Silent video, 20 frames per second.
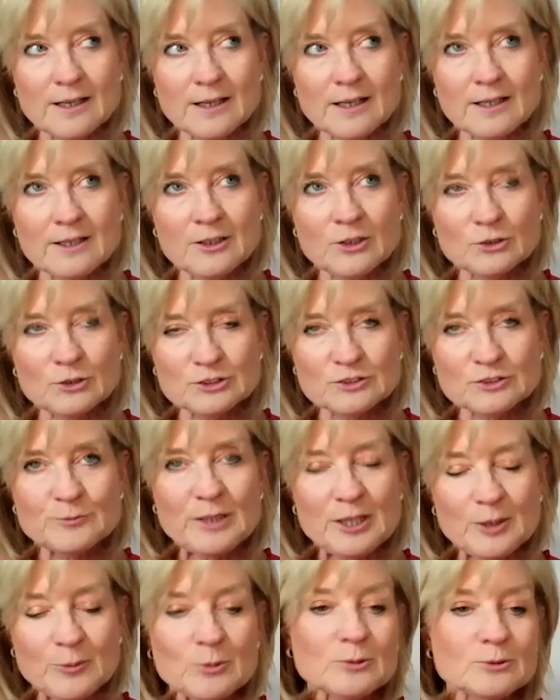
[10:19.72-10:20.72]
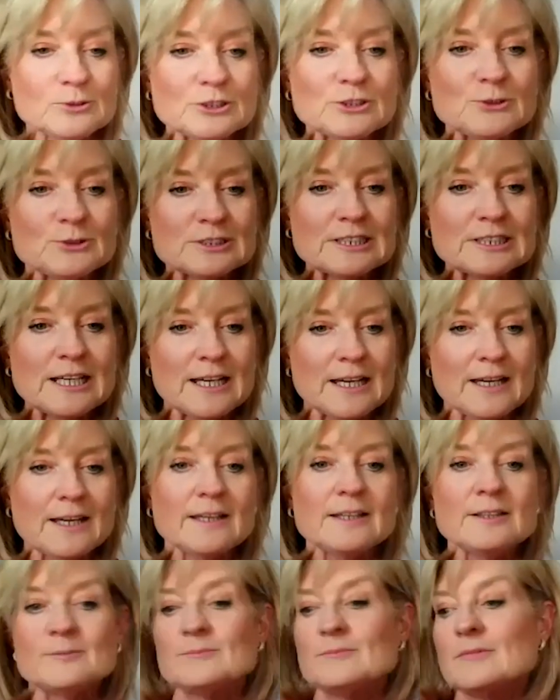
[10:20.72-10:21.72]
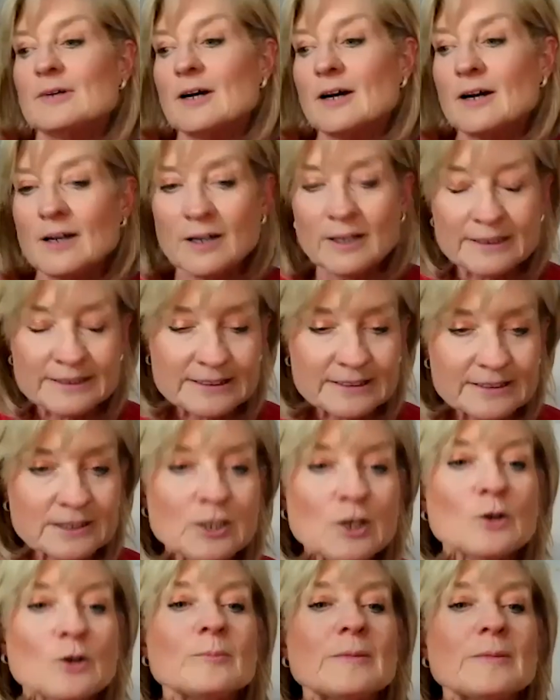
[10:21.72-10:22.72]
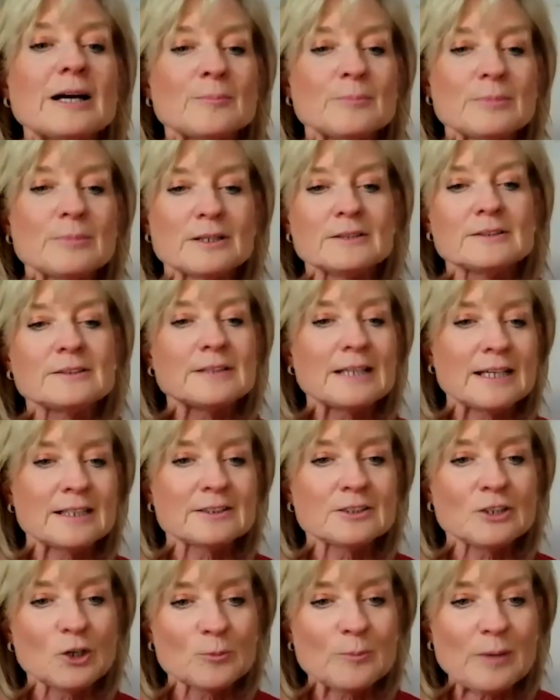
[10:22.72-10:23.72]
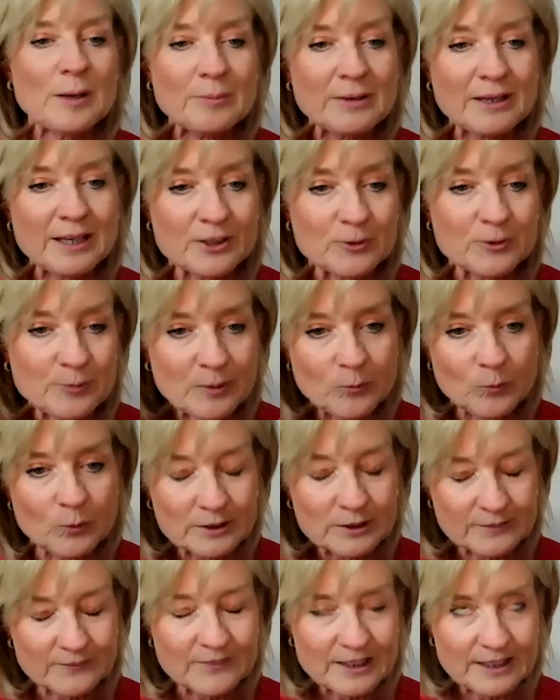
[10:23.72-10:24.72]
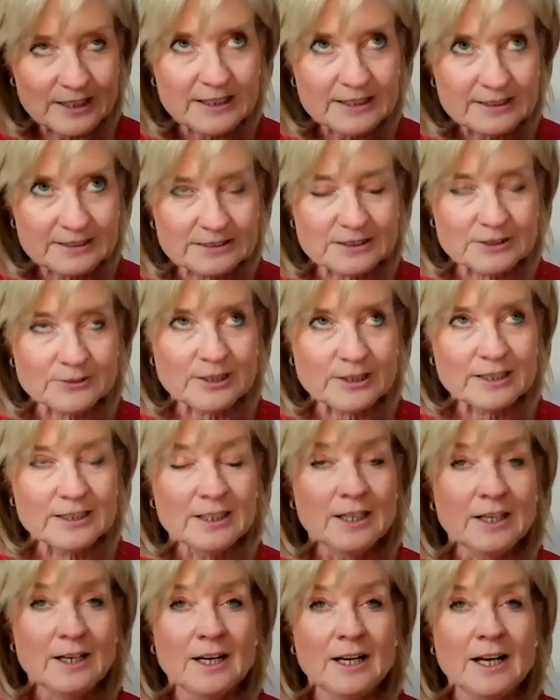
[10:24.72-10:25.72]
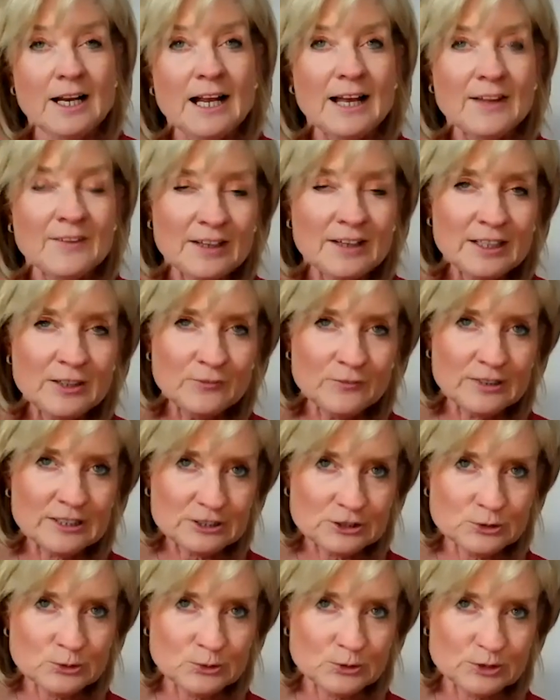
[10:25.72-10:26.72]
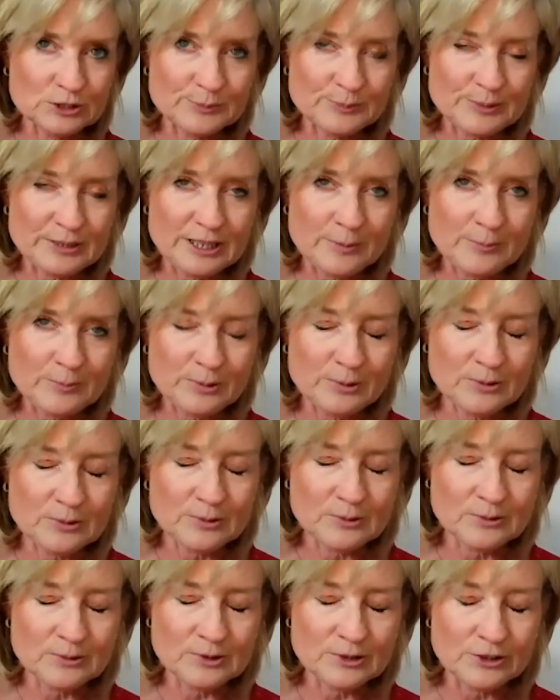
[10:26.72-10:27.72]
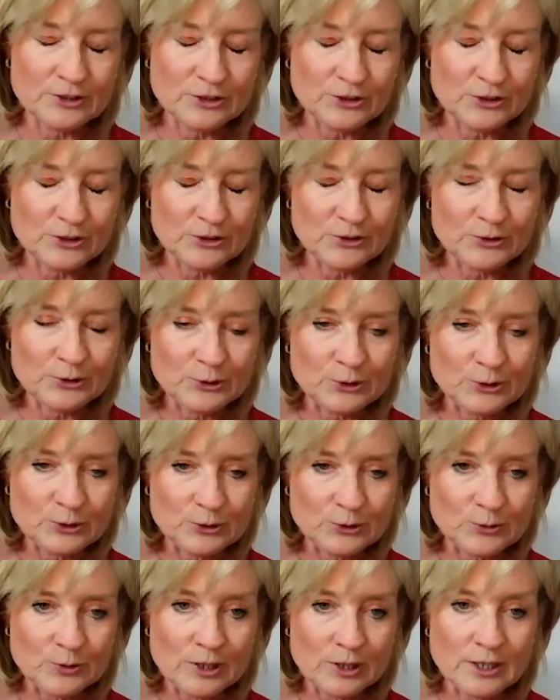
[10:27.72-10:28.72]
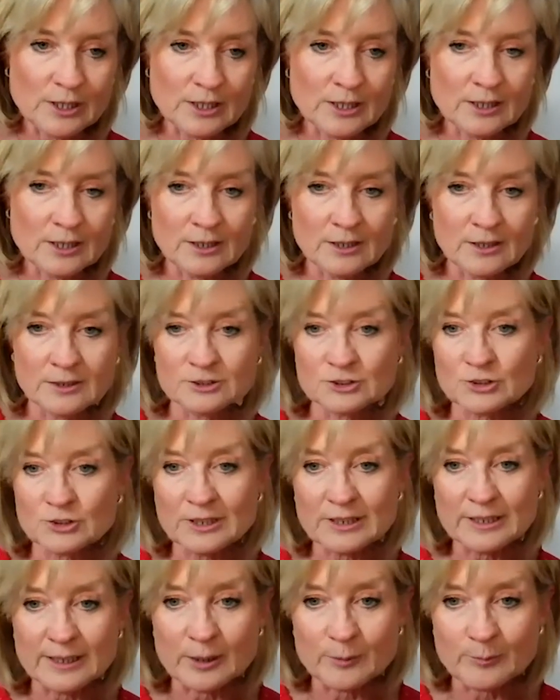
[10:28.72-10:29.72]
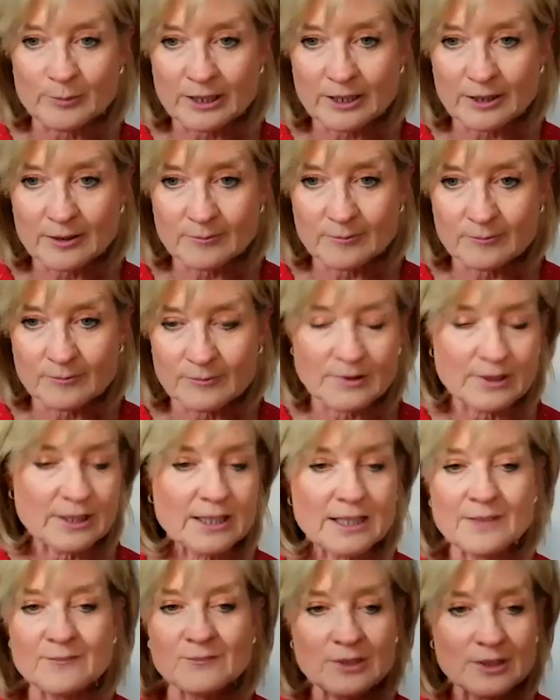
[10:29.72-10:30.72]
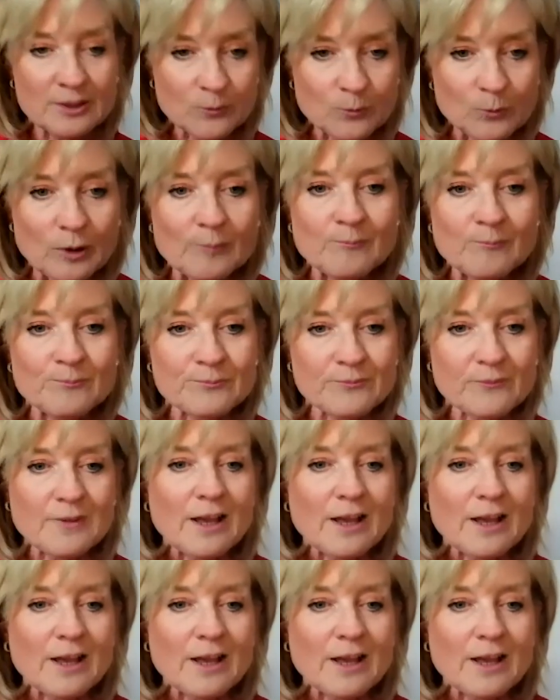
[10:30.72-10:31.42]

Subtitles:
A lot of people do say, I did a goal map, and goal mapping has been one of the keys to it. And then if I talk to people who are struggling a bit, they haven't done one.